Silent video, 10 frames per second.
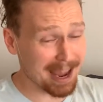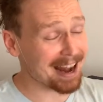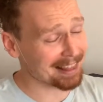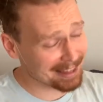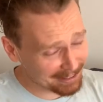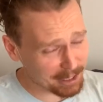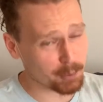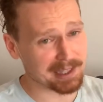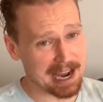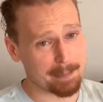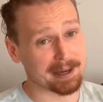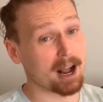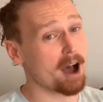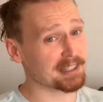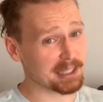And I think that's what's happening.
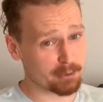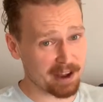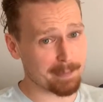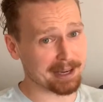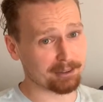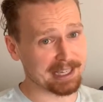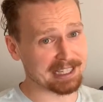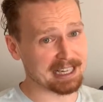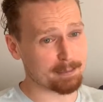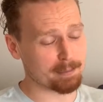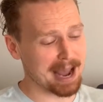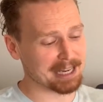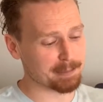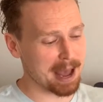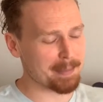Obviously, we've got Michael Keaton coming back
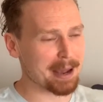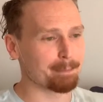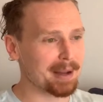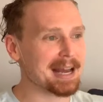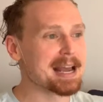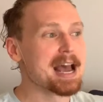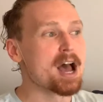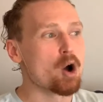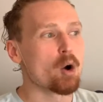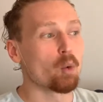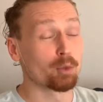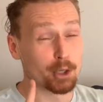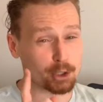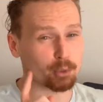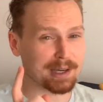as Batman, but
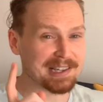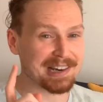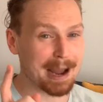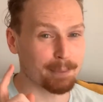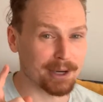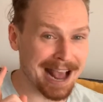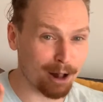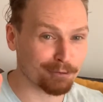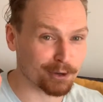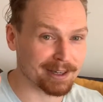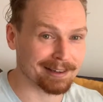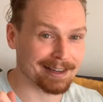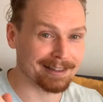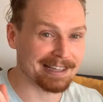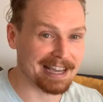there's a reason I put Alfred
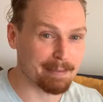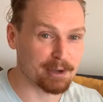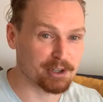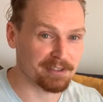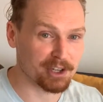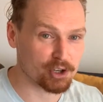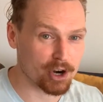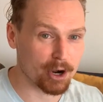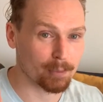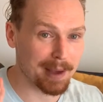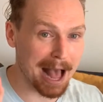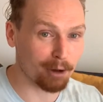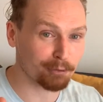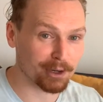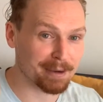in the image of this show.
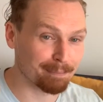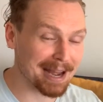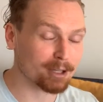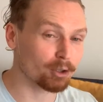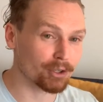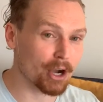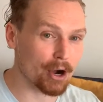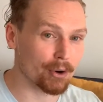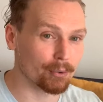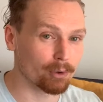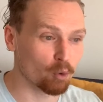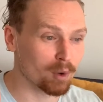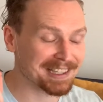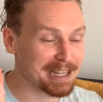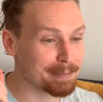Alfred, Michael Gough,
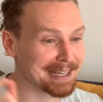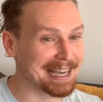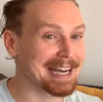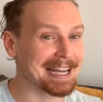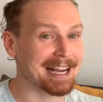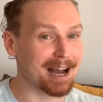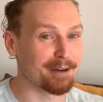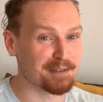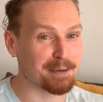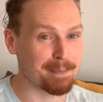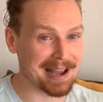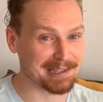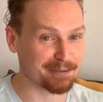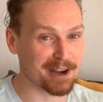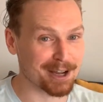was the beginning of the
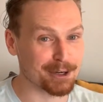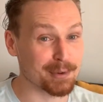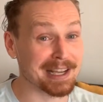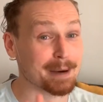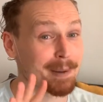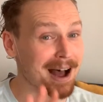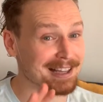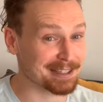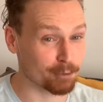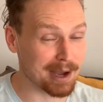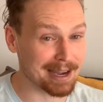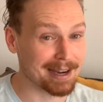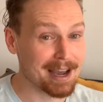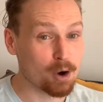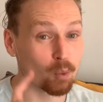mess of continuity in a positive way.
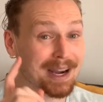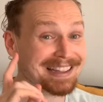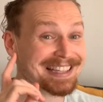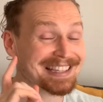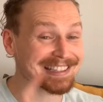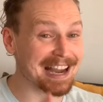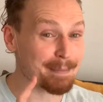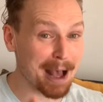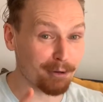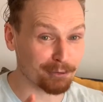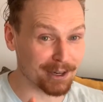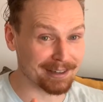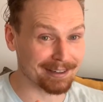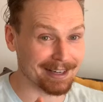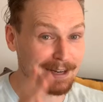We had the same
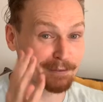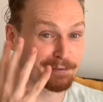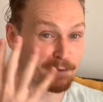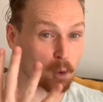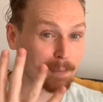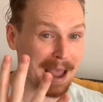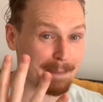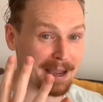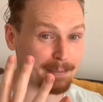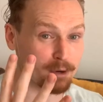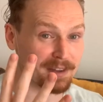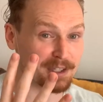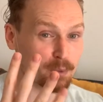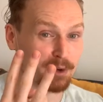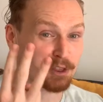Alfred in 4 Batman
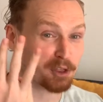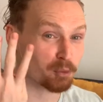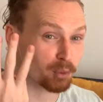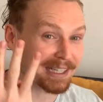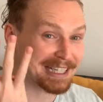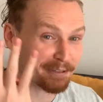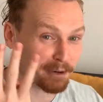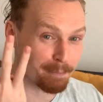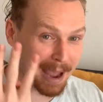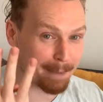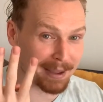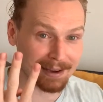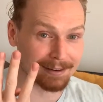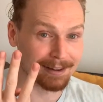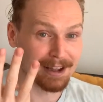movies with 3 different
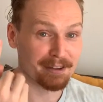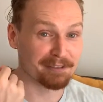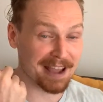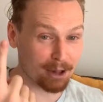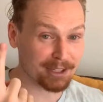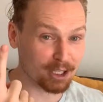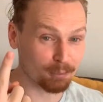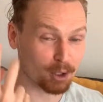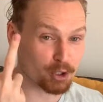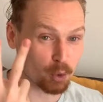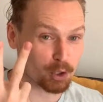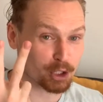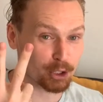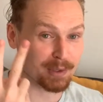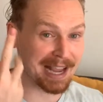Batmen. Val Kilmer, George
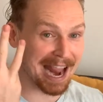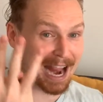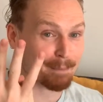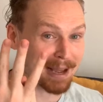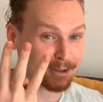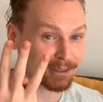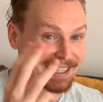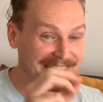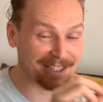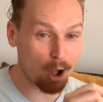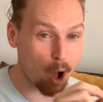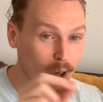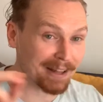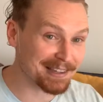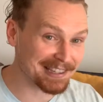Clooney, and Michael Keaton
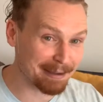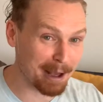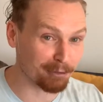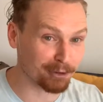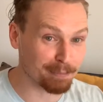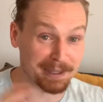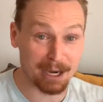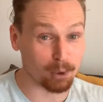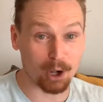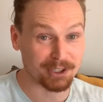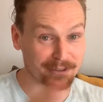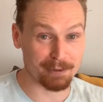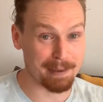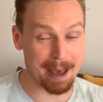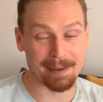all had the same Alfred, but they were all
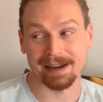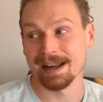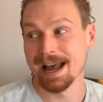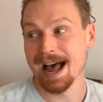different Batmen.